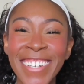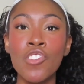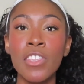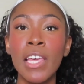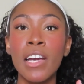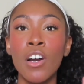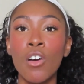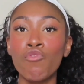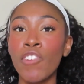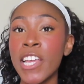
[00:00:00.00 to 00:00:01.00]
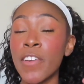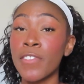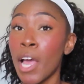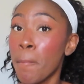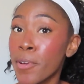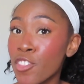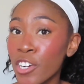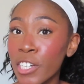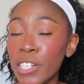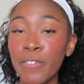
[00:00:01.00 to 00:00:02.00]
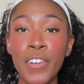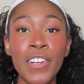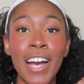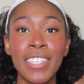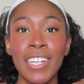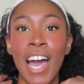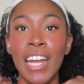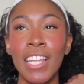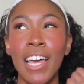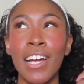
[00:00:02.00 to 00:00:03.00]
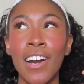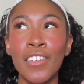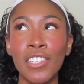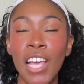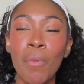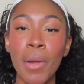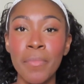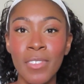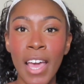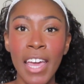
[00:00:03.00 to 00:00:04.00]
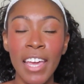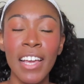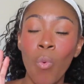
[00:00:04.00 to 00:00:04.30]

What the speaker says: Just like a range of temperature for you guys to kind of like understand what I'm saying.